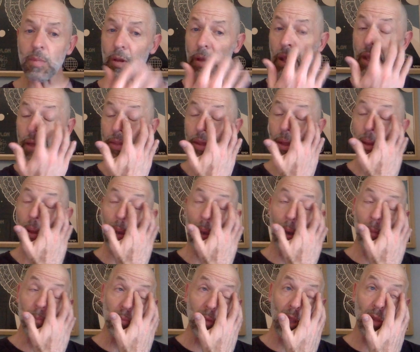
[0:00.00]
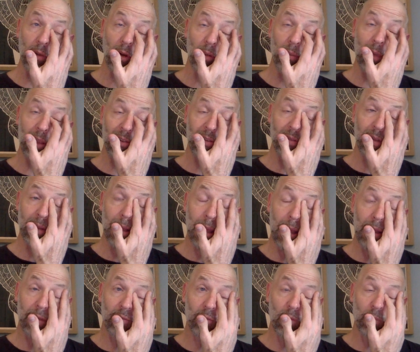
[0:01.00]
Now, as I mentioned, the
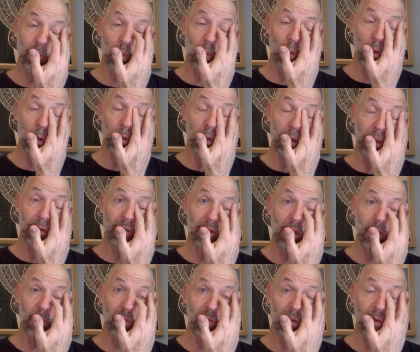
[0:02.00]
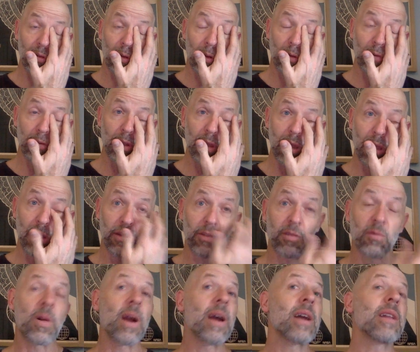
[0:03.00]
last report, it seems as though the
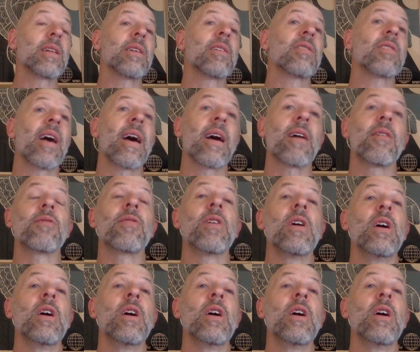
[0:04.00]
Israelis have